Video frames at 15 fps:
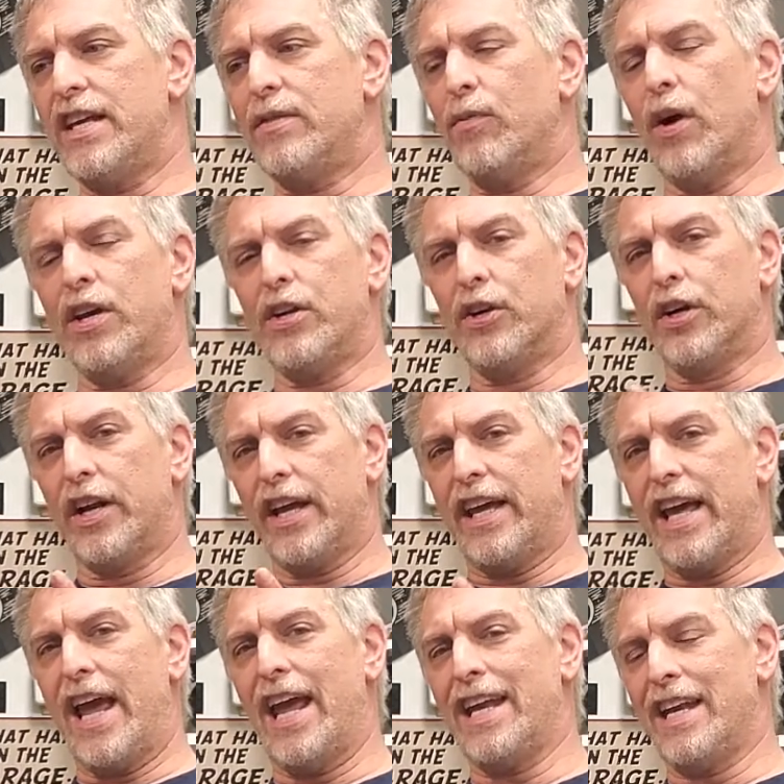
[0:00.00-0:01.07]
what you're going to
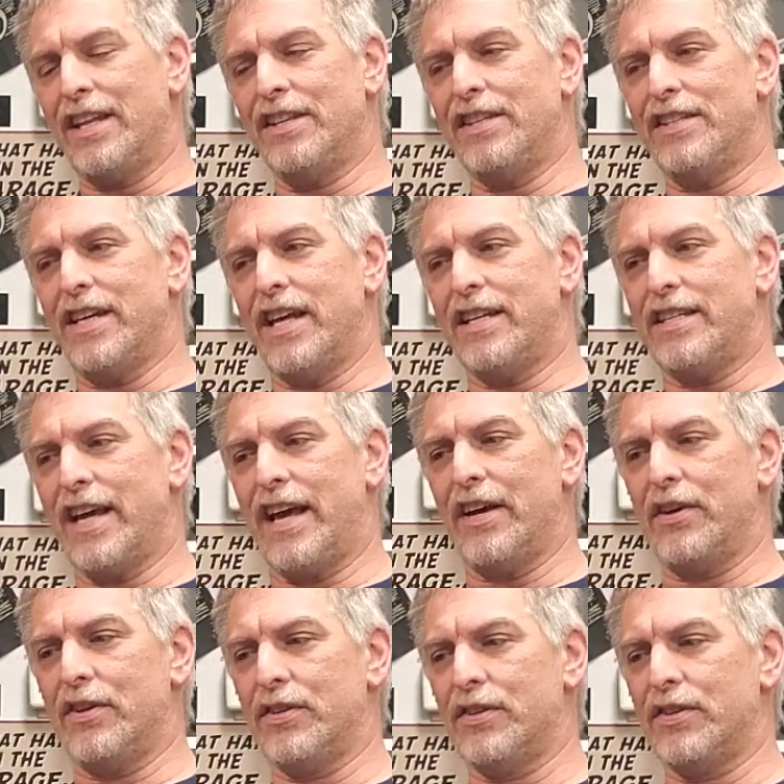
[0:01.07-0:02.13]
gain in the
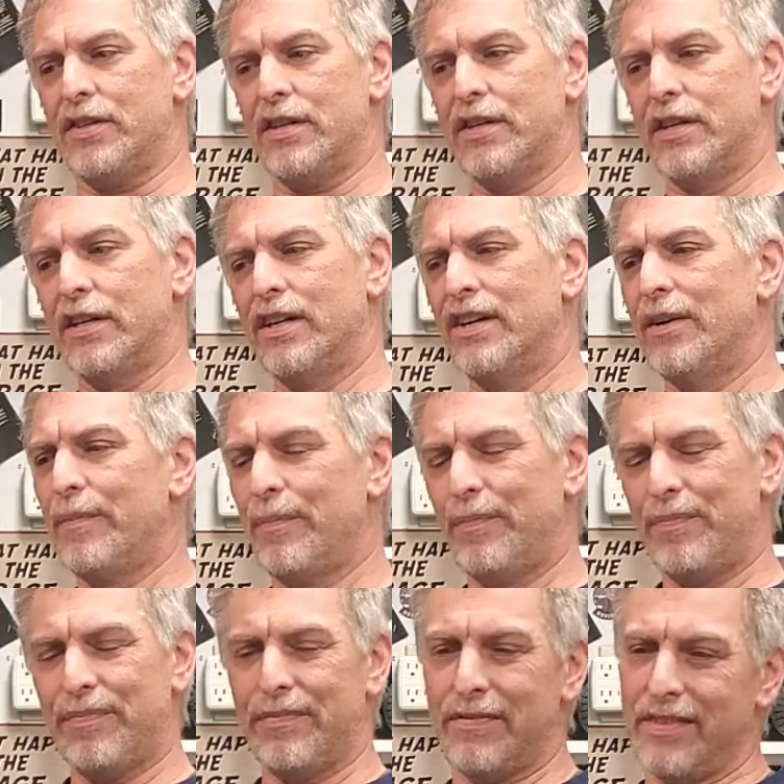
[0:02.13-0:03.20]
details,
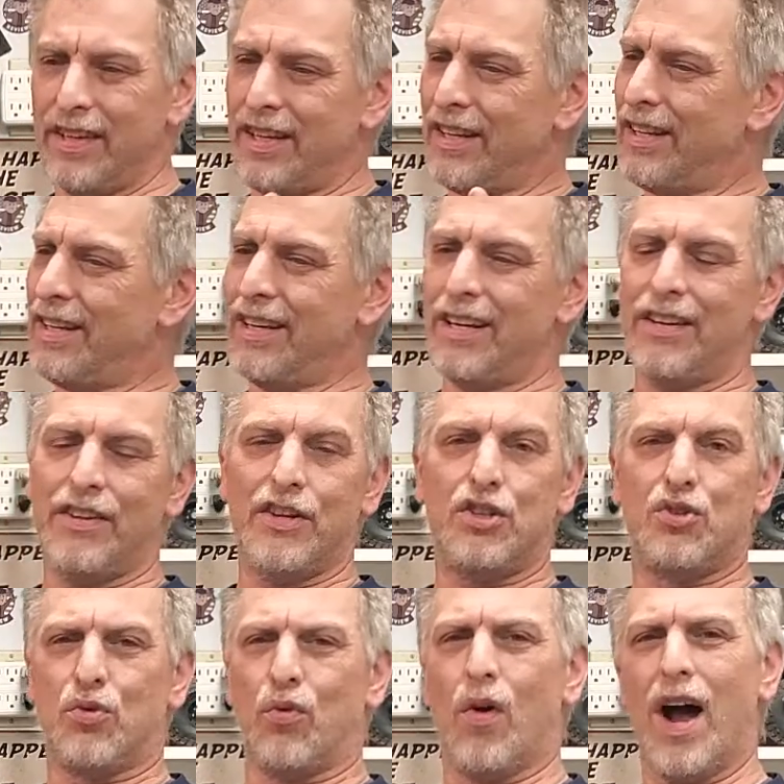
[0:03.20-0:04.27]
the
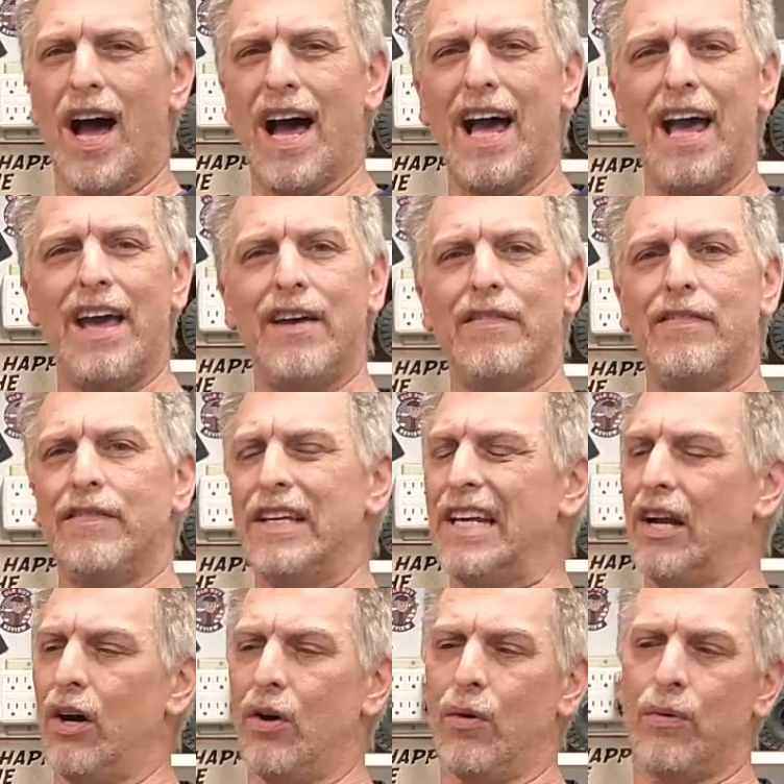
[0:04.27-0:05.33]
drive,
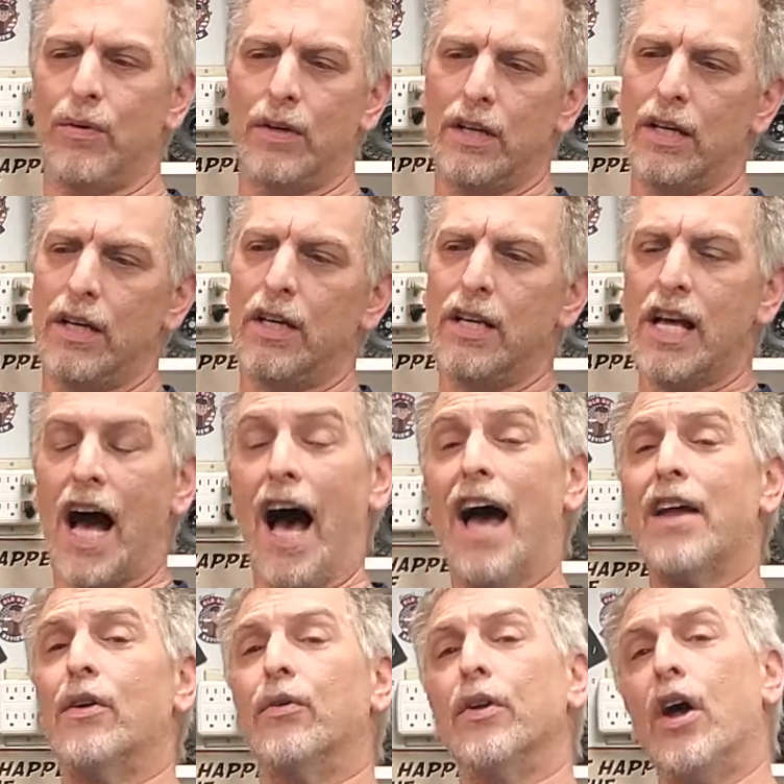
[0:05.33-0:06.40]

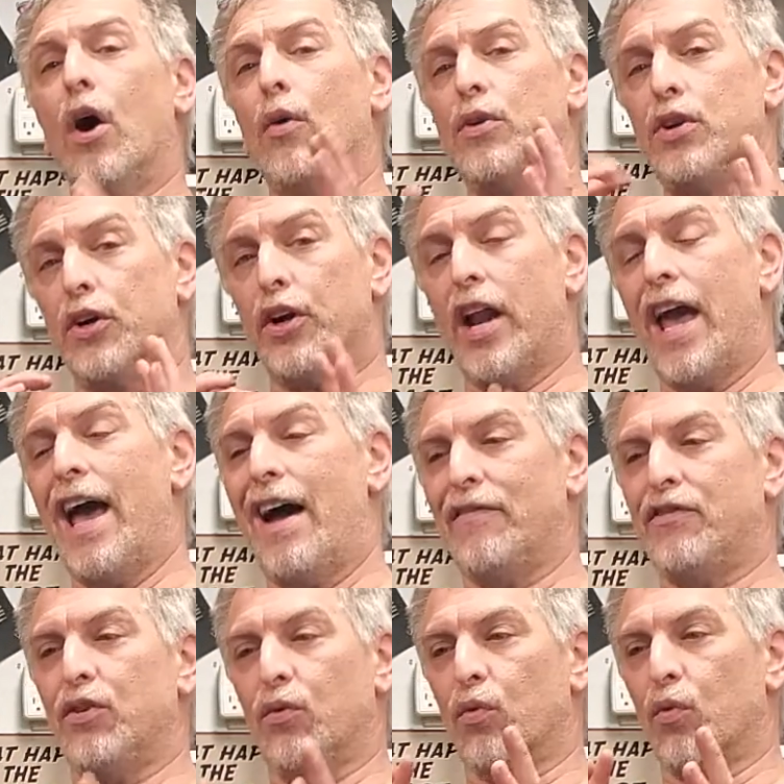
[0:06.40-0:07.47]
I don't know. You're going to
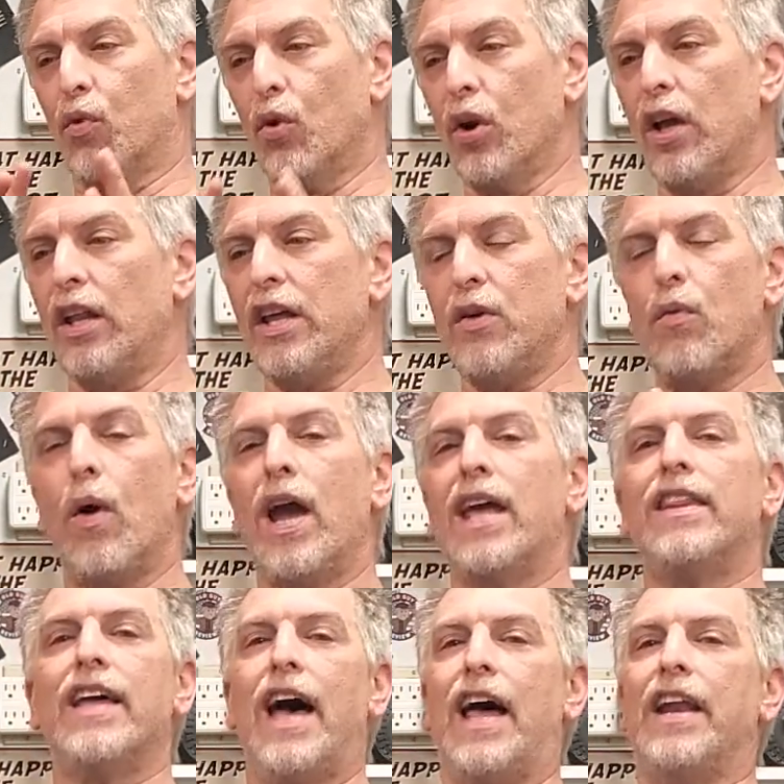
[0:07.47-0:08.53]
have to really weigh
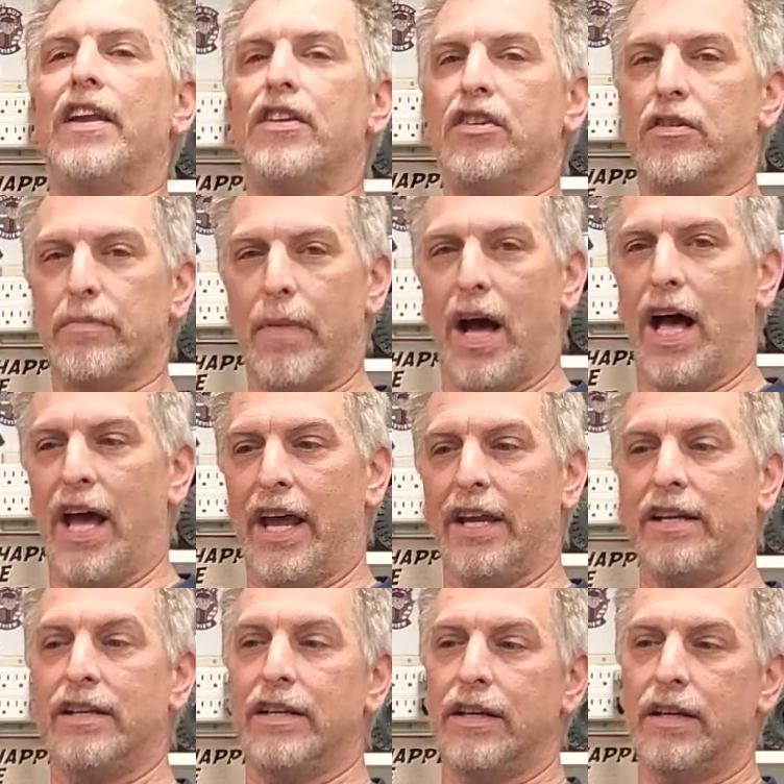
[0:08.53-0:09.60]
that in your
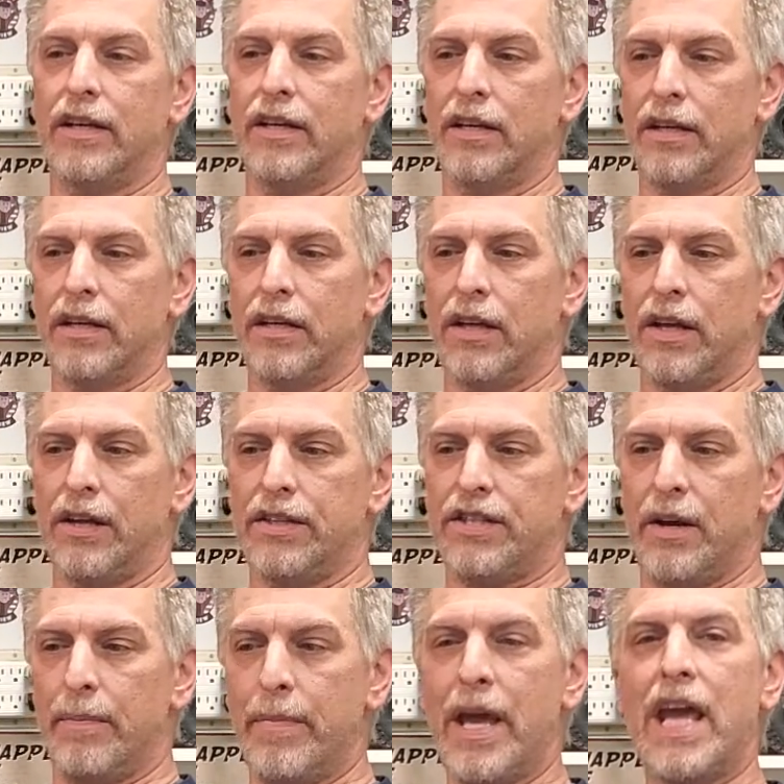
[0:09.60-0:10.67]
mind. To
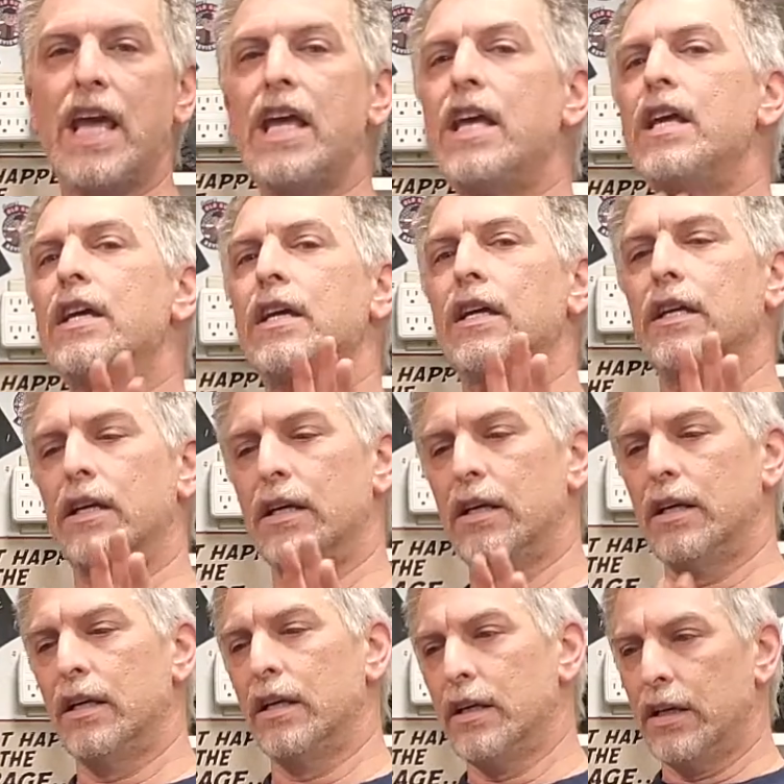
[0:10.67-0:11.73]
me,
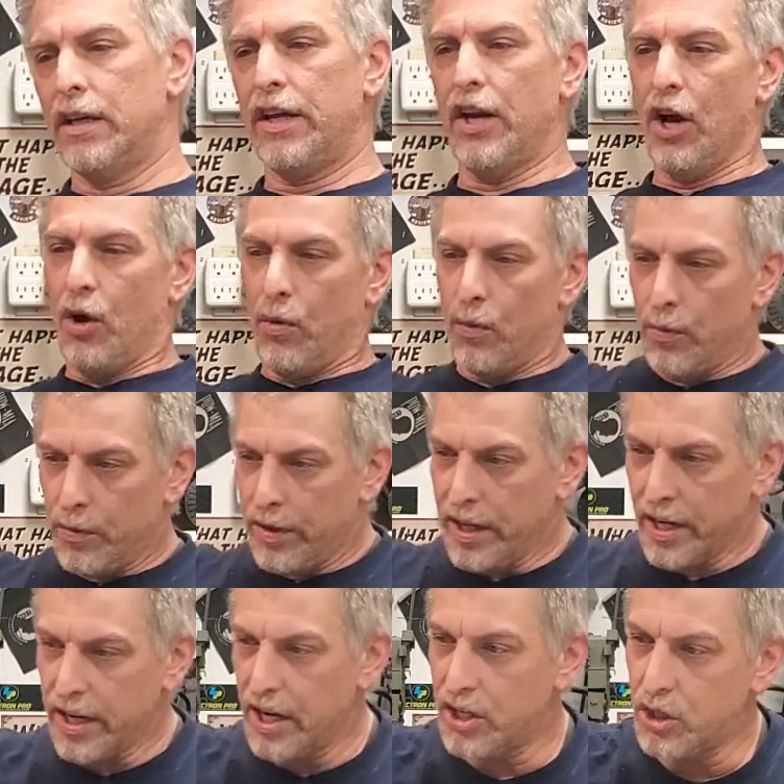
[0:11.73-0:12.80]
the
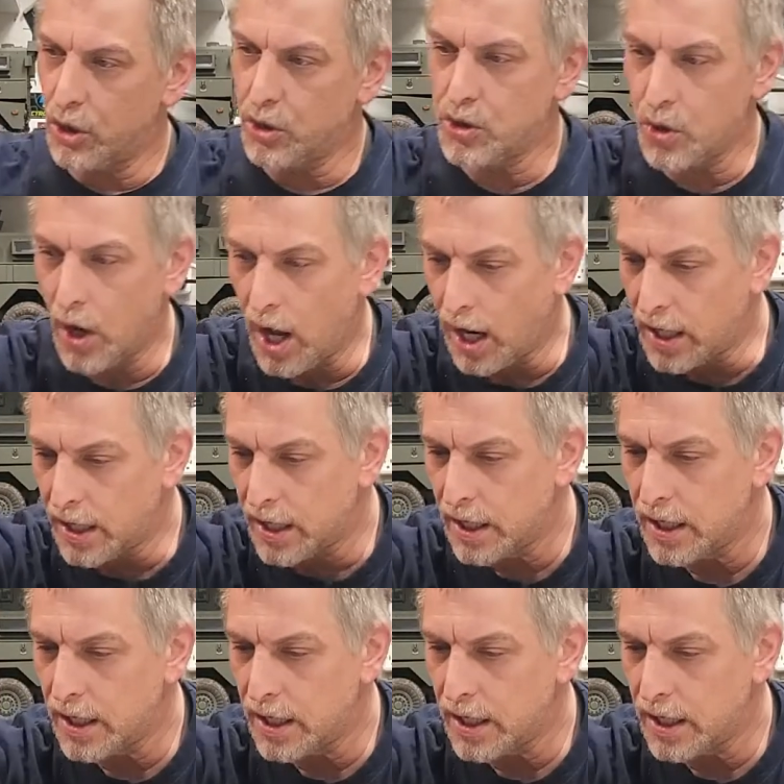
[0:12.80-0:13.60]
initial truck,